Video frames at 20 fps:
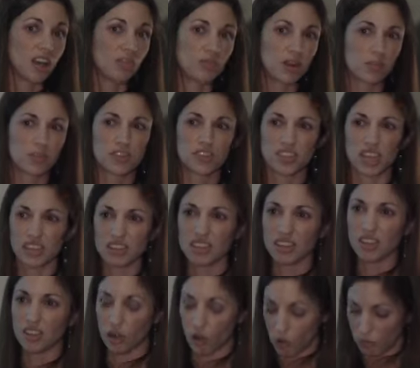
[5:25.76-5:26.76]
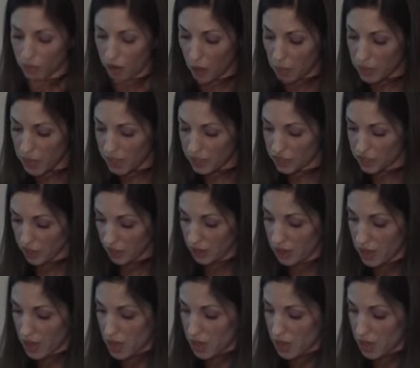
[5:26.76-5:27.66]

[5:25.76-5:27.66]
in representing the overall picture.